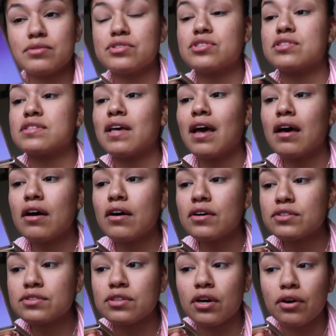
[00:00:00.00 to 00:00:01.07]
it was just
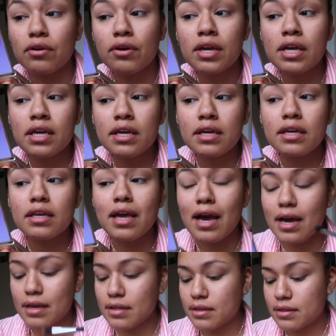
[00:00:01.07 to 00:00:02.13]
hell. So
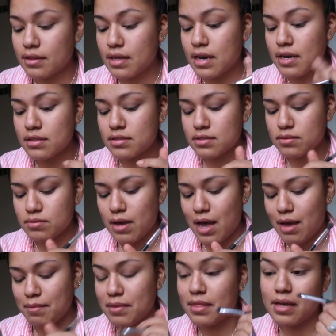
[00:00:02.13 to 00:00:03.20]
yeah, that's what
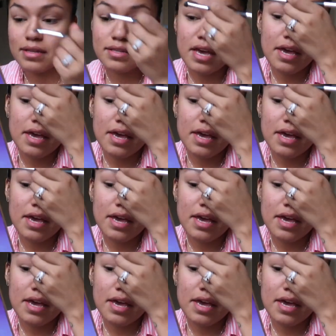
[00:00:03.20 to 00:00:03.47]
happened that